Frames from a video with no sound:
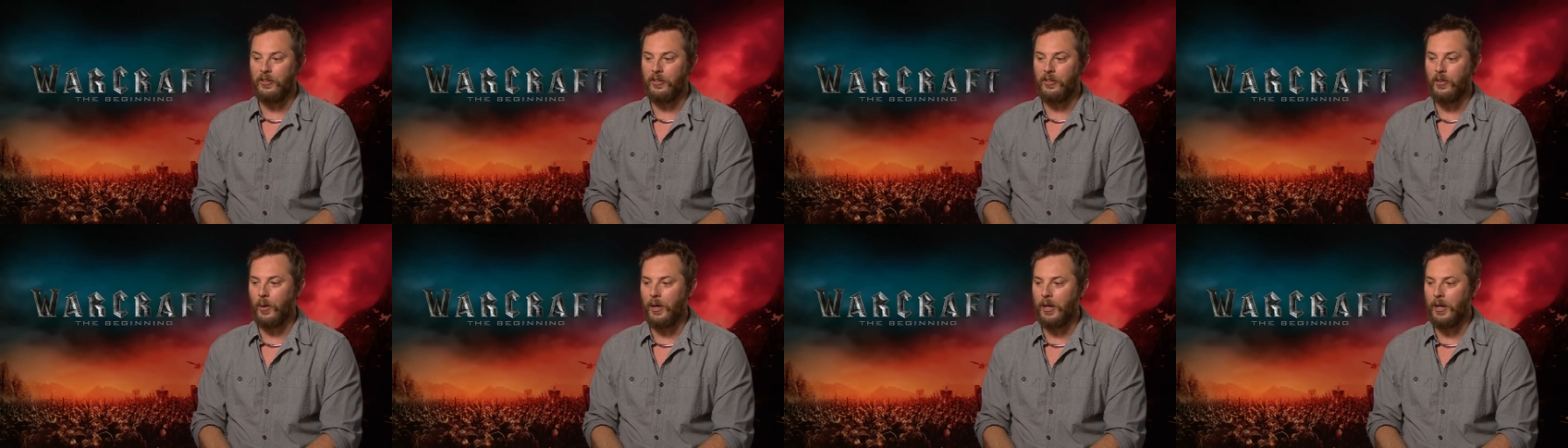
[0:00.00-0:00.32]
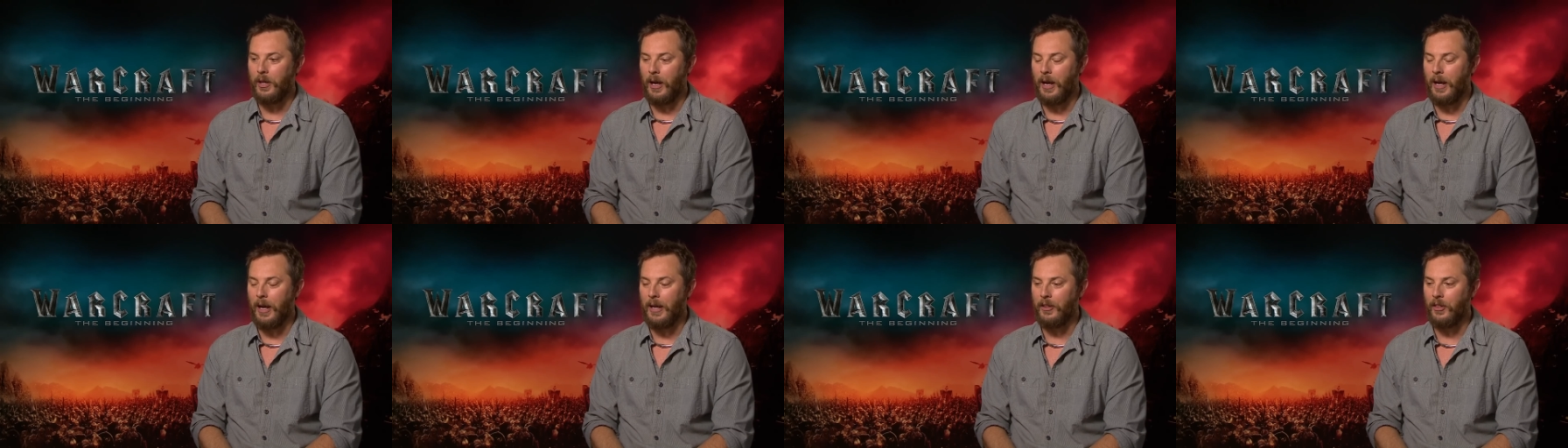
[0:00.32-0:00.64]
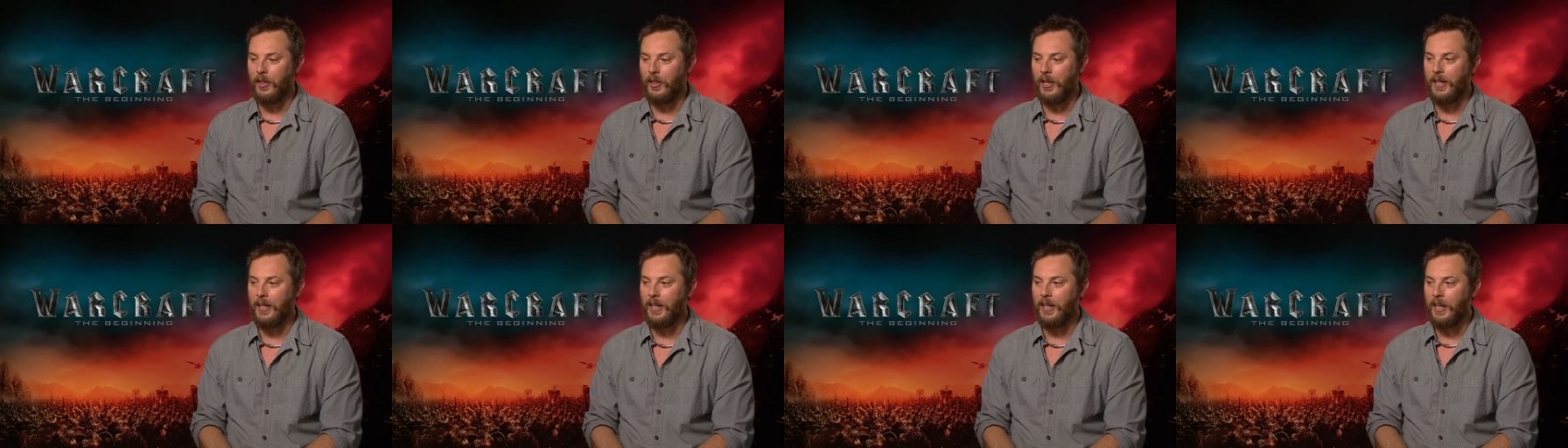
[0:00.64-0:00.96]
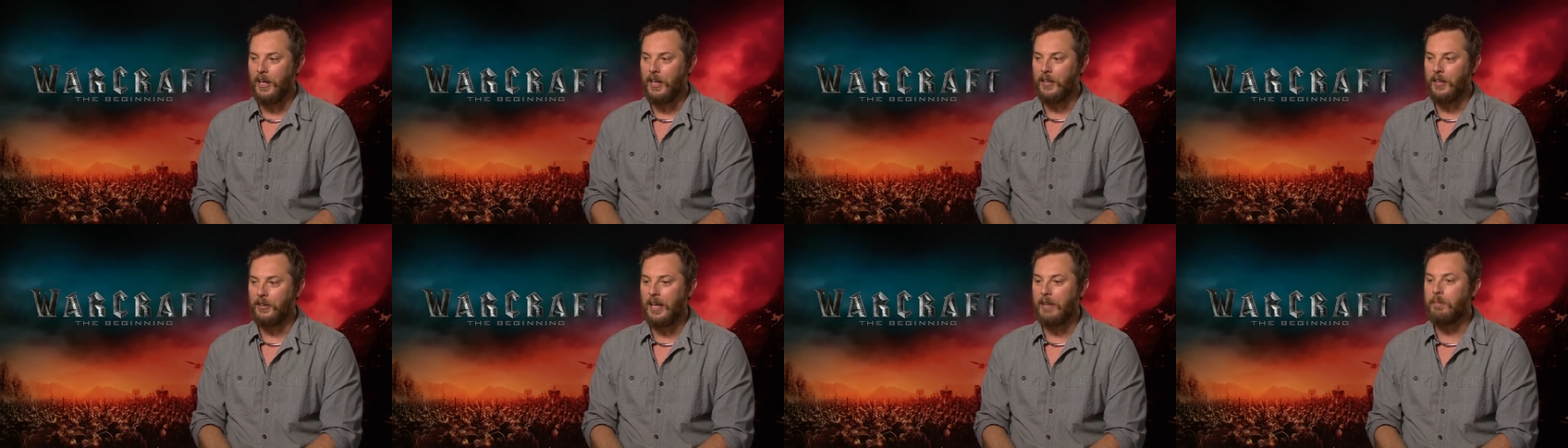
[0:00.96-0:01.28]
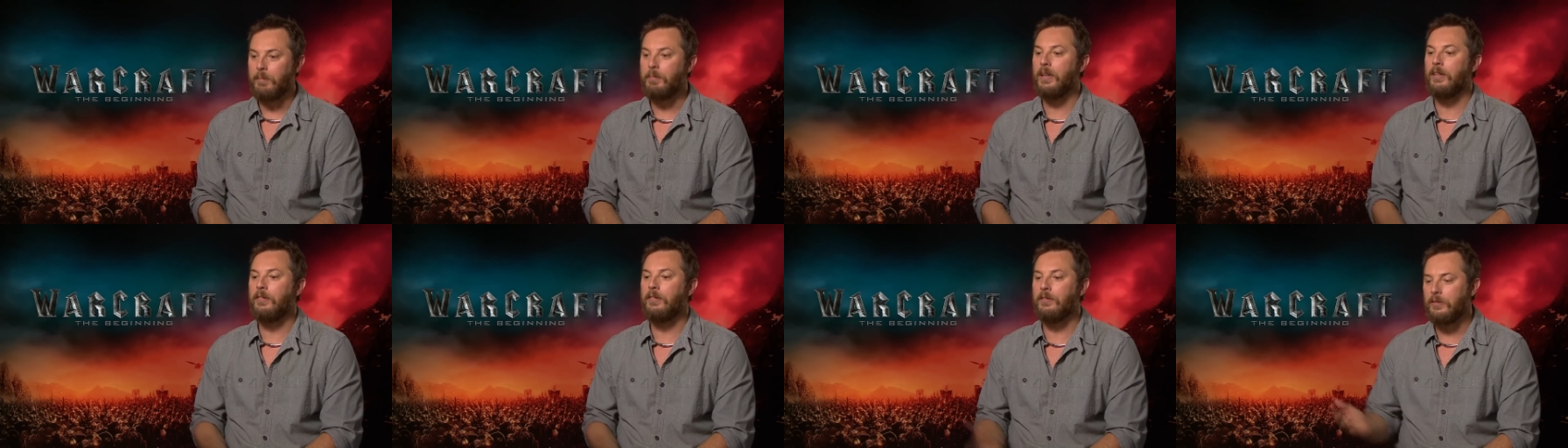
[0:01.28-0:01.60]
So I think
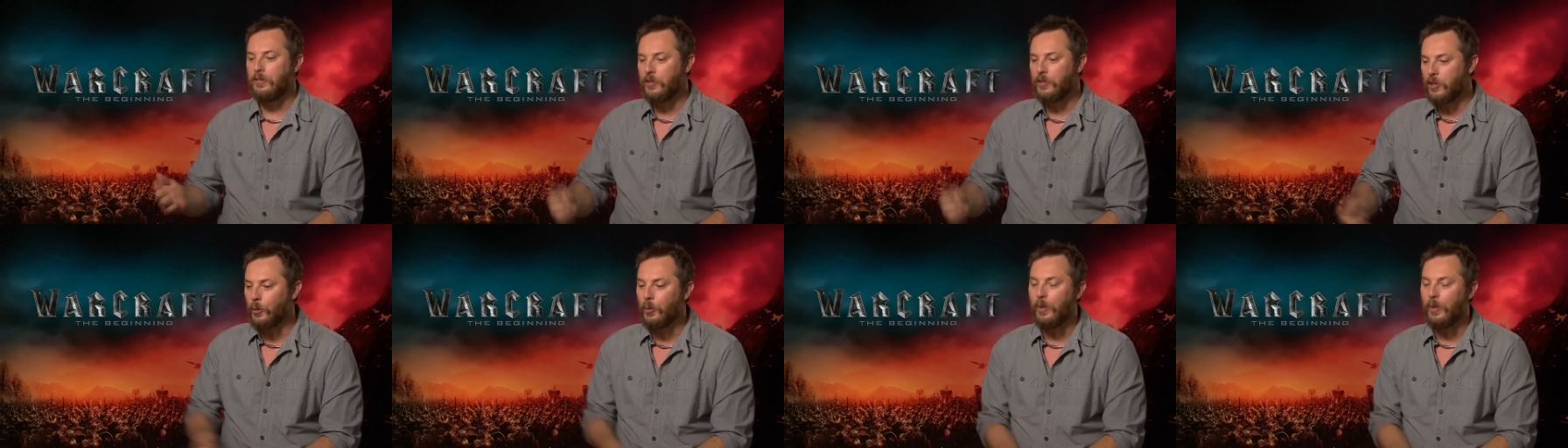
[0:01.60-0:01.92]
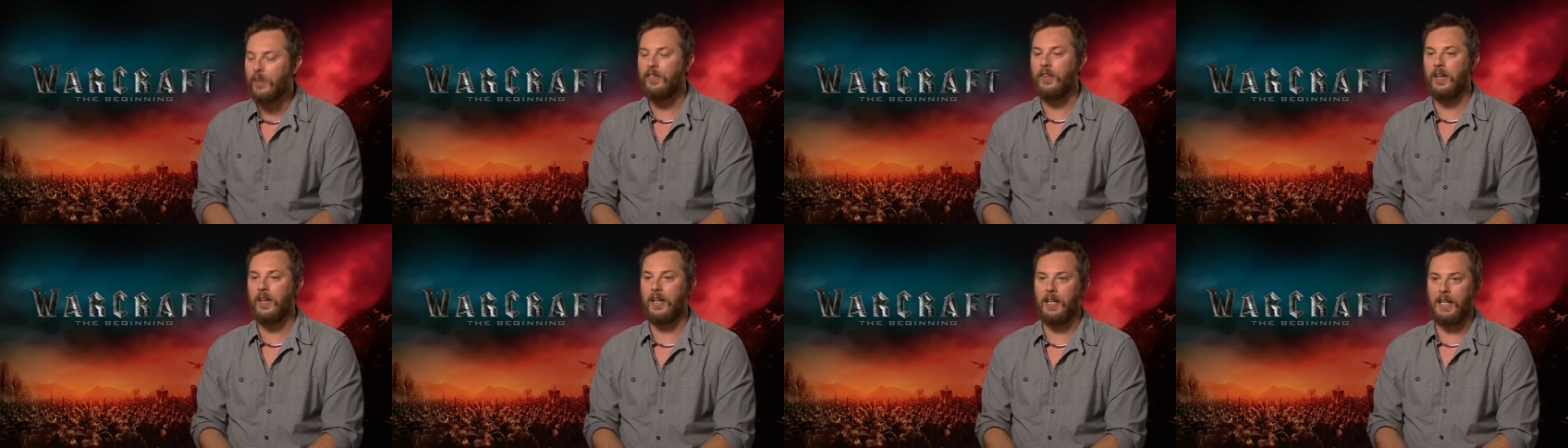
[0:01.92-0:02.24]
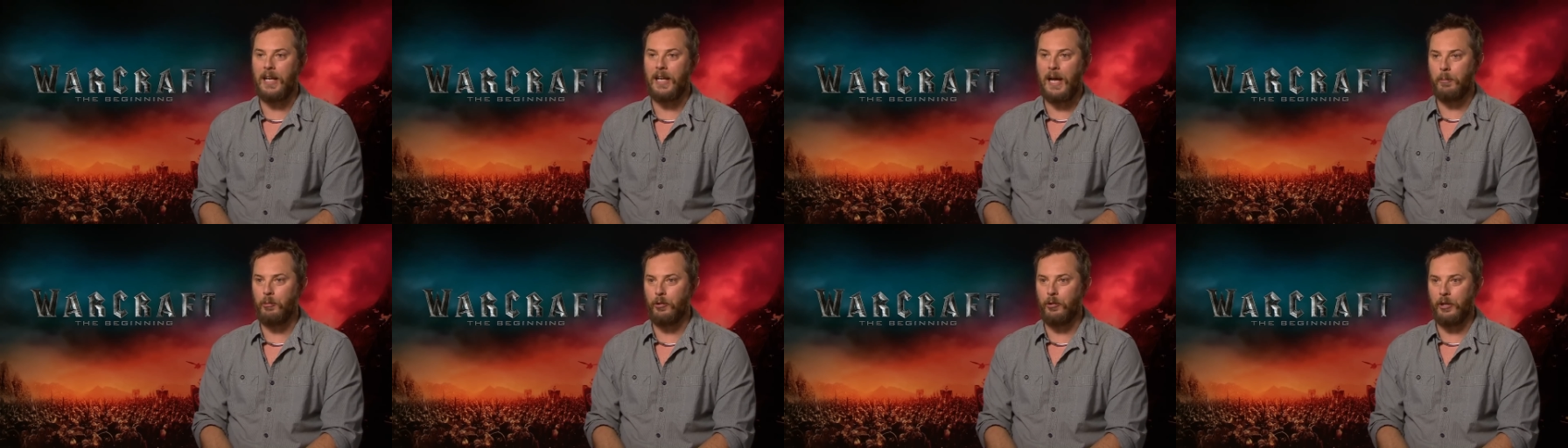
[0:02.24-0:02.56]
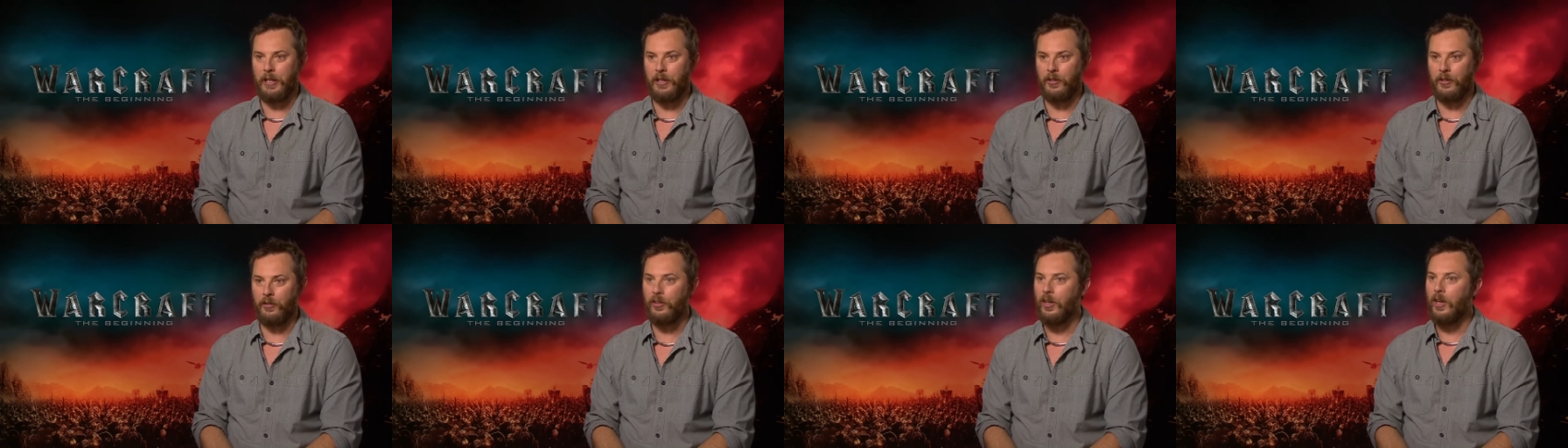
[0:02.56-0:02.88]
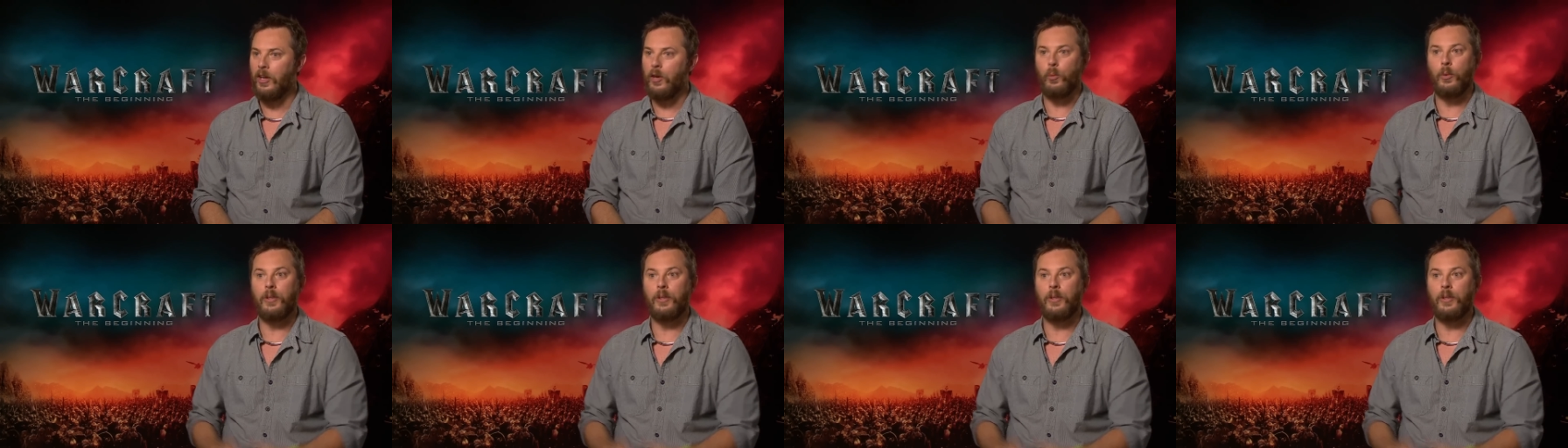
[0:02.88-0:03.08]
they've been terrific collaborators.